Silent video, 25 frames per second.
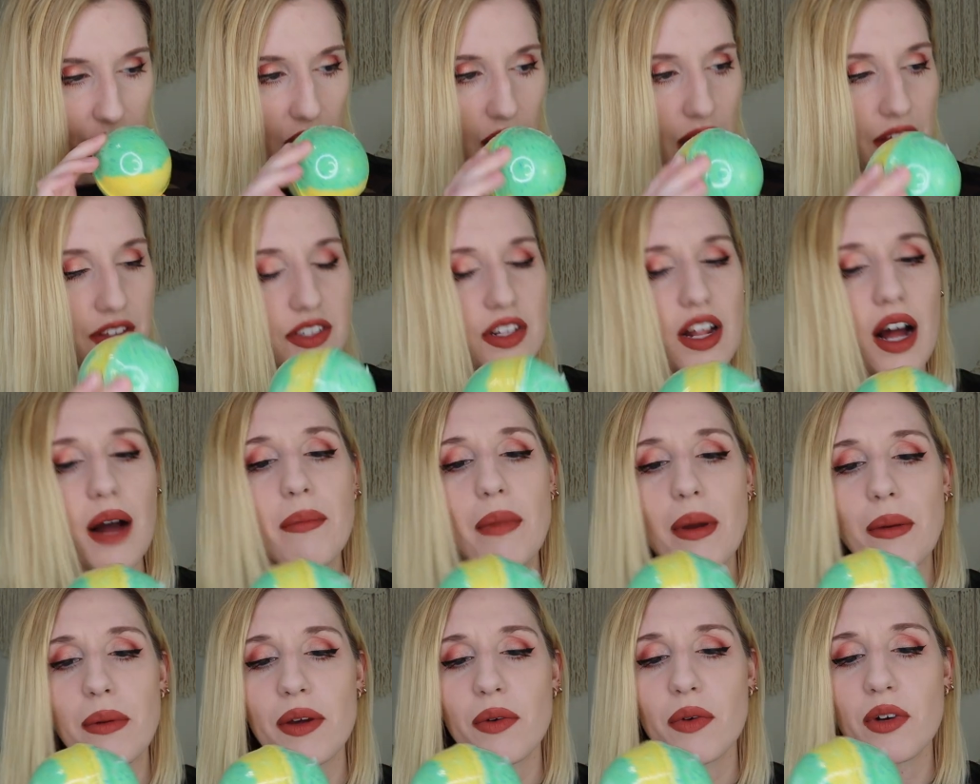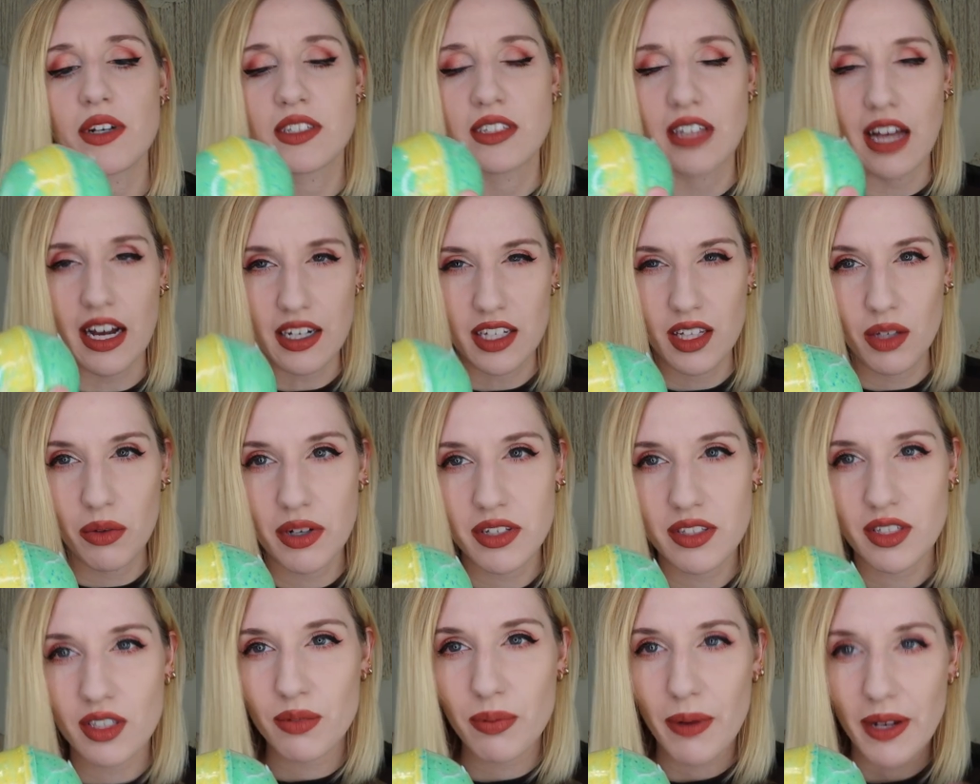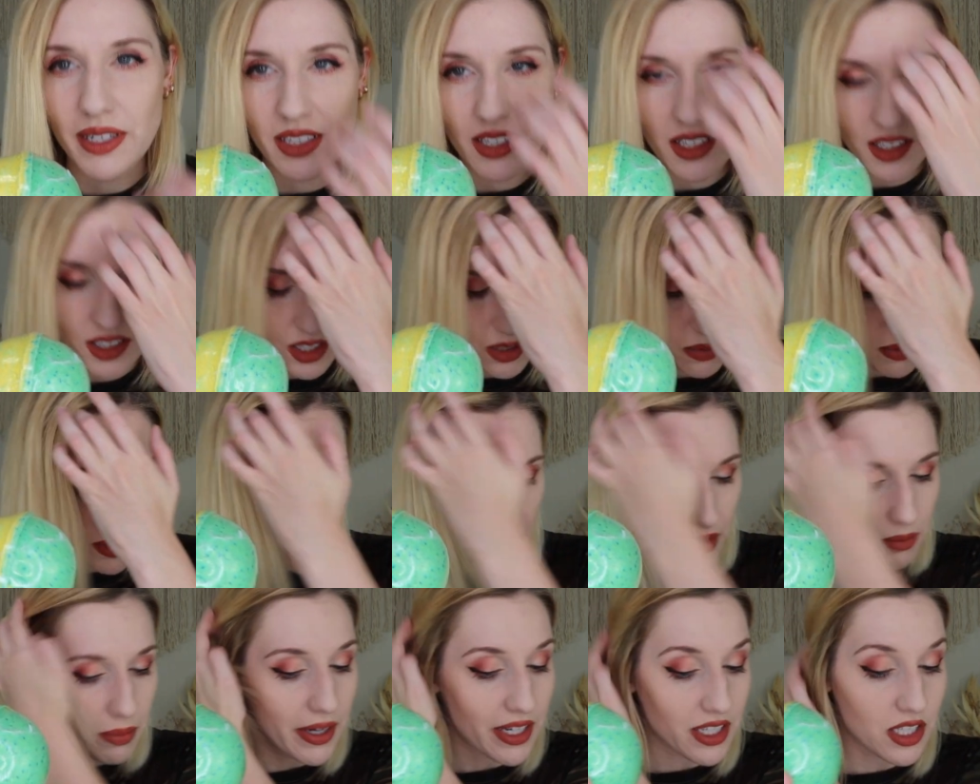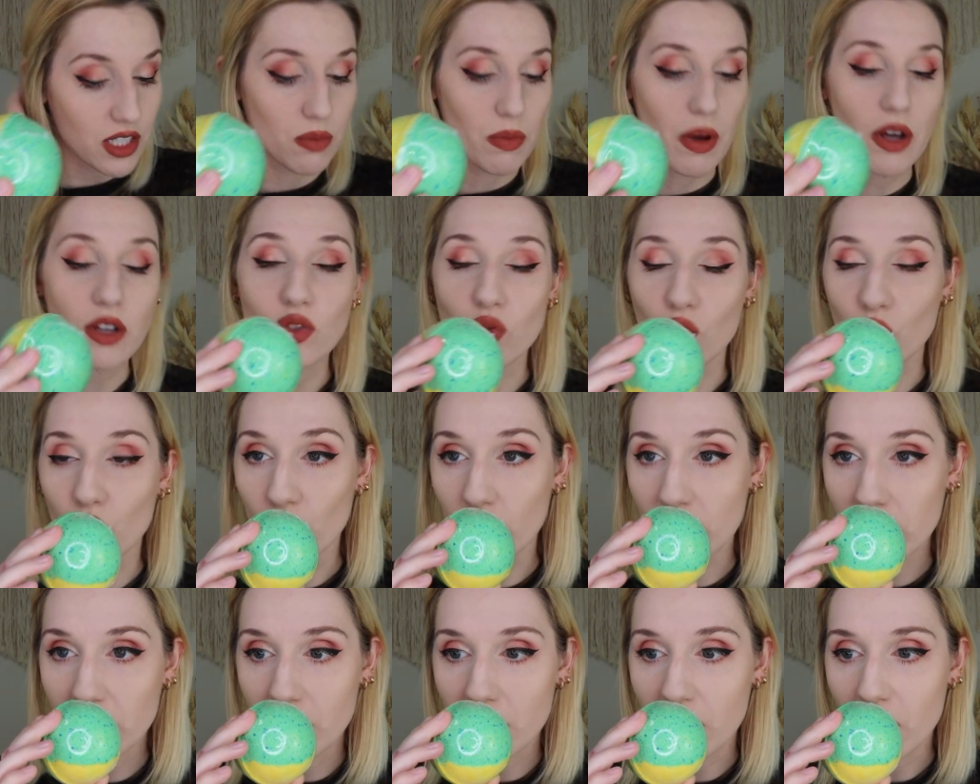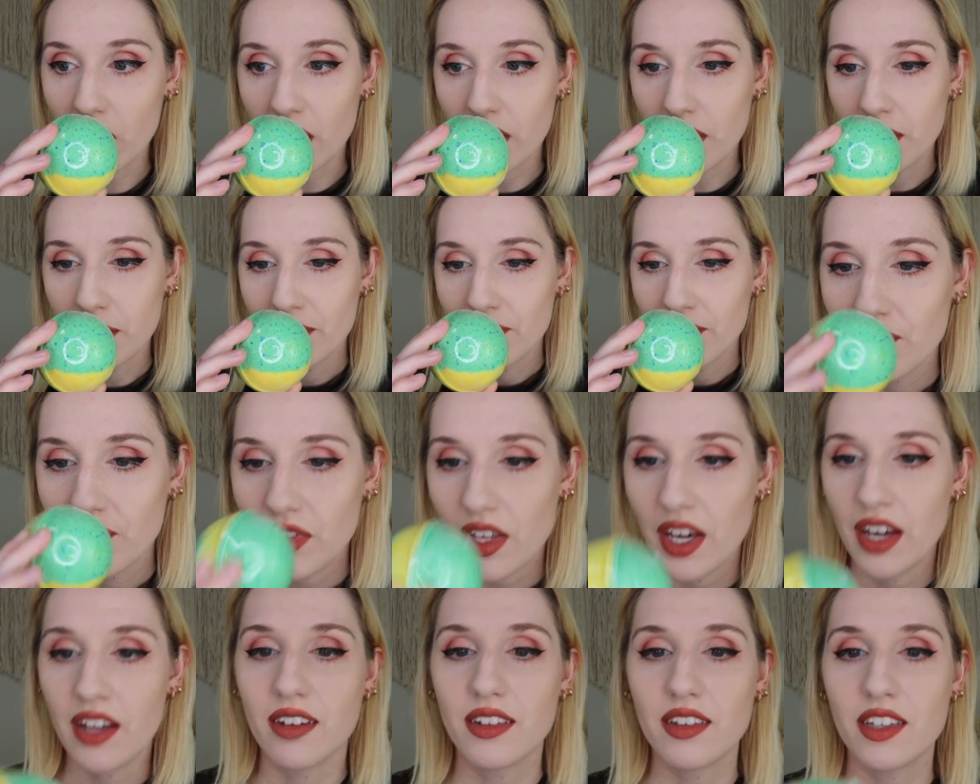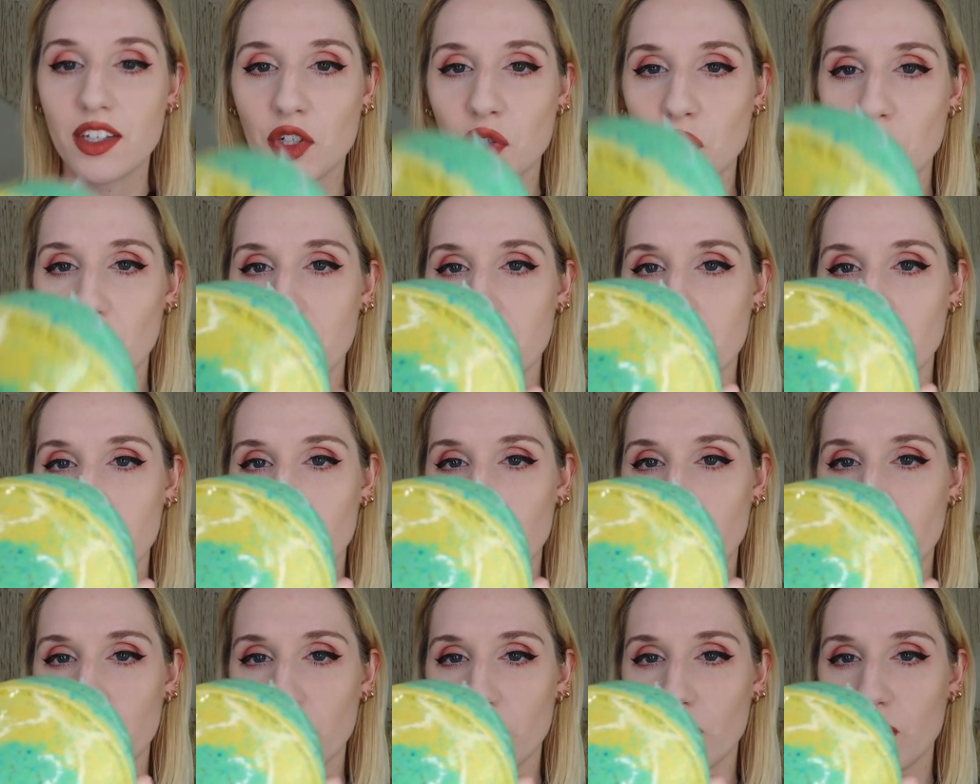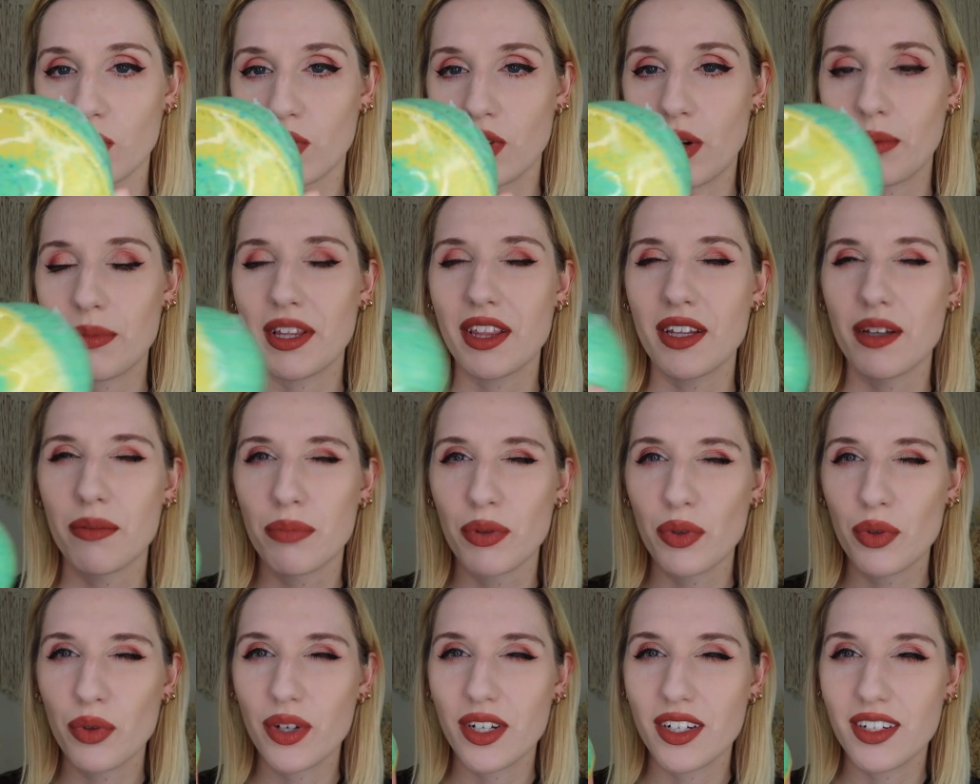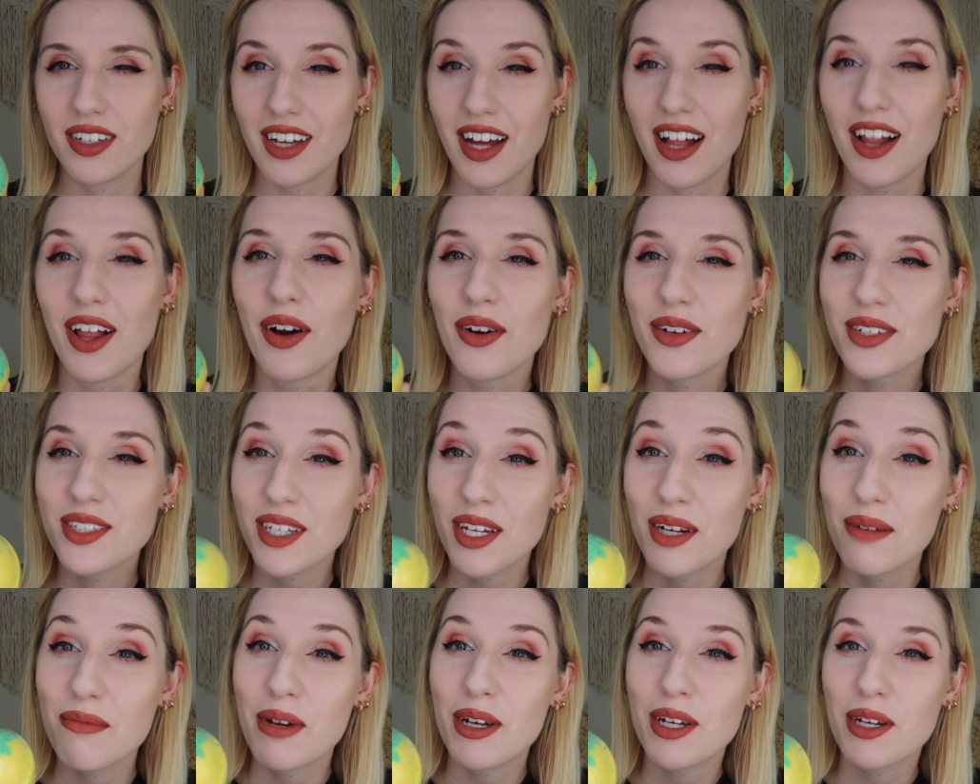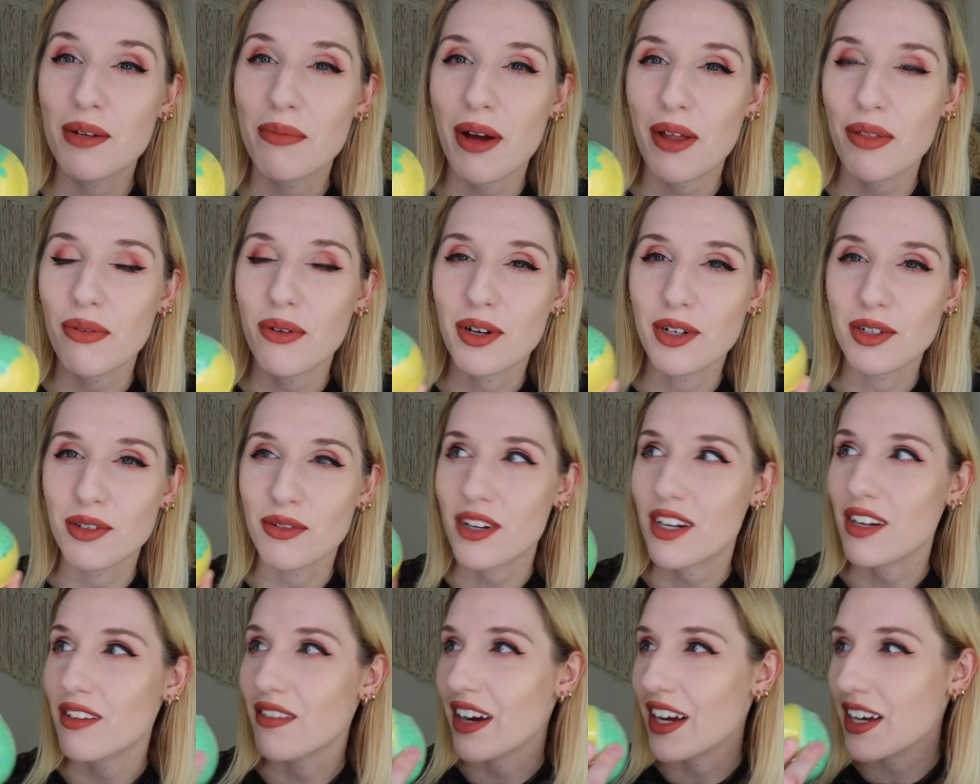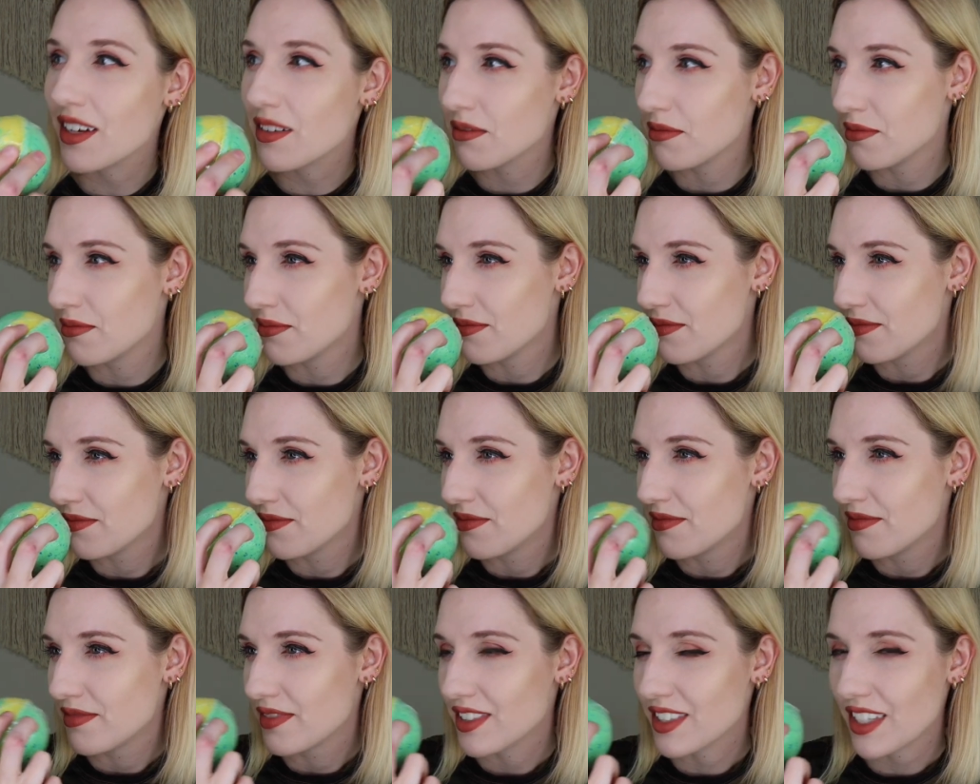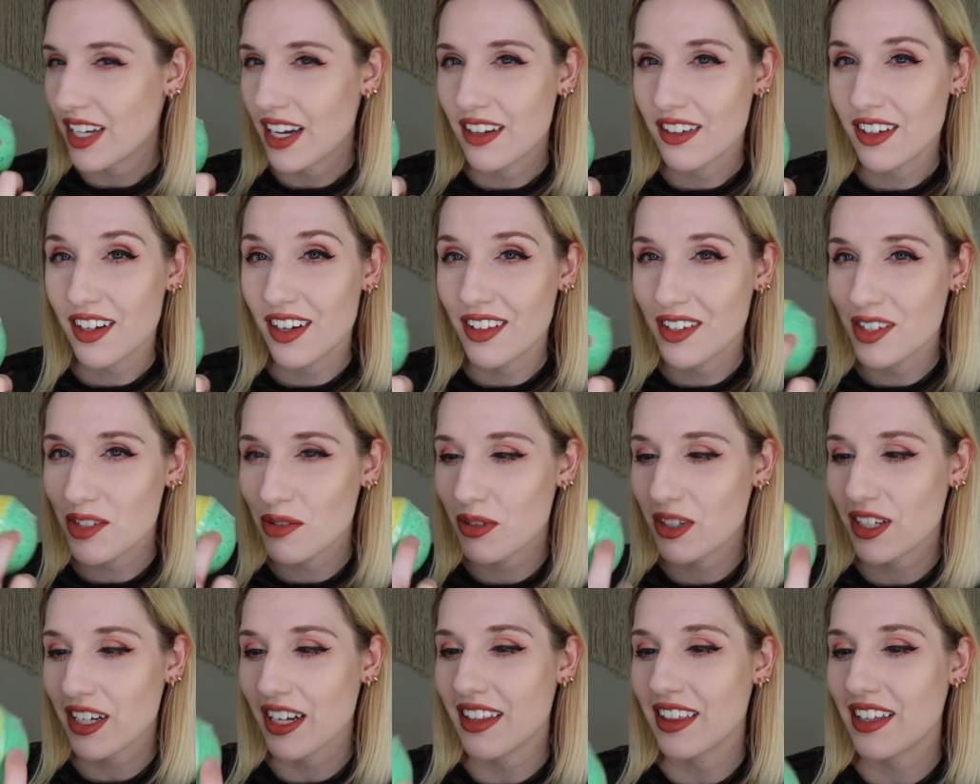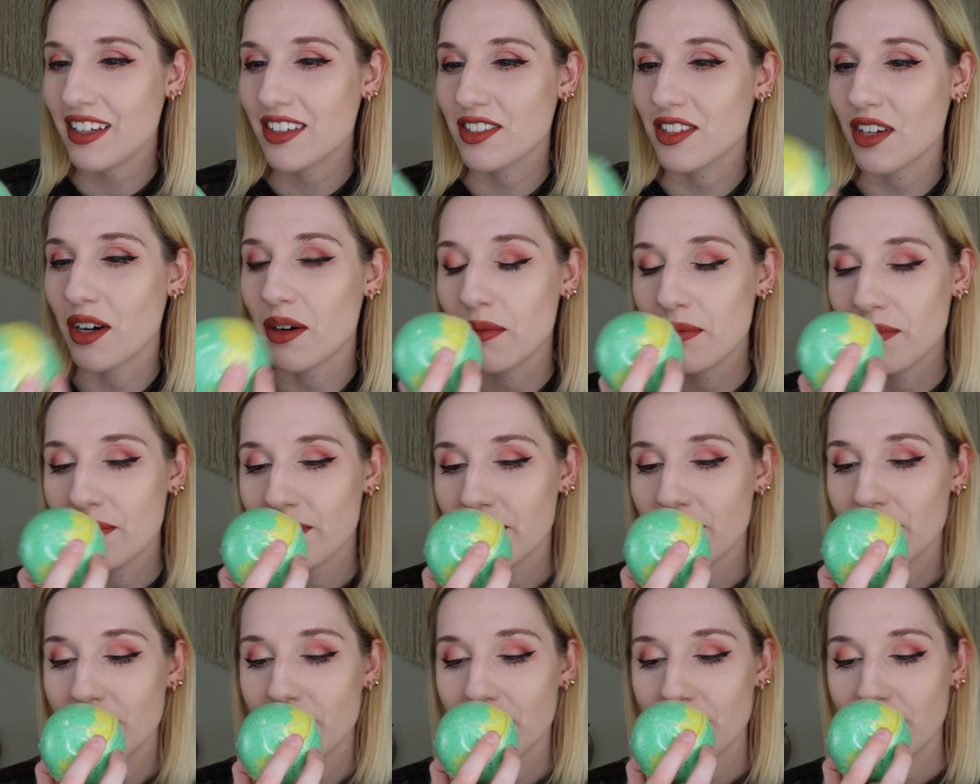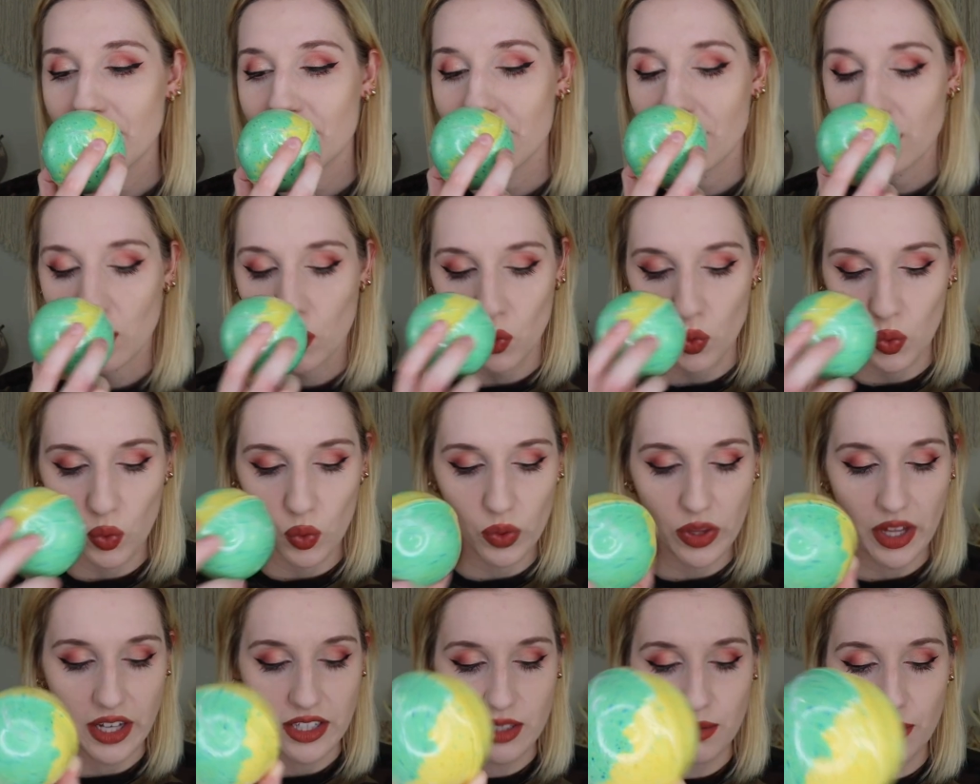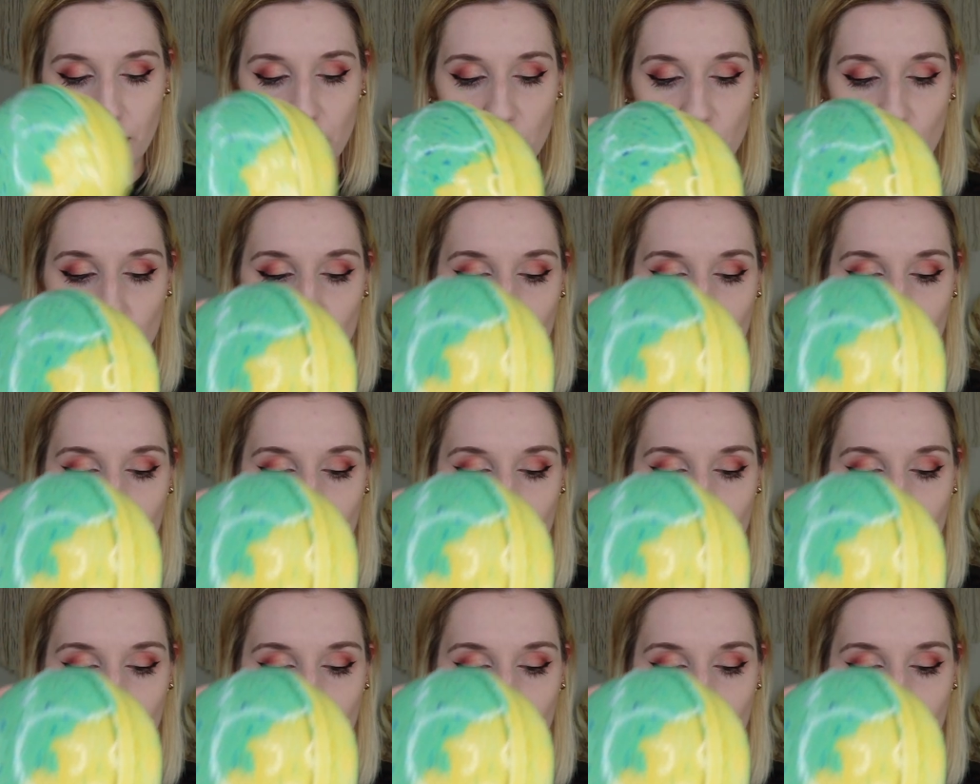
it's not maybe exactly what I was expecting it to smell like, but it smells really good. And the green and blue, I mean, the blue and yellow is gonna make your bathwater green, right? Is that how colors work? I think so. Ooh, that smells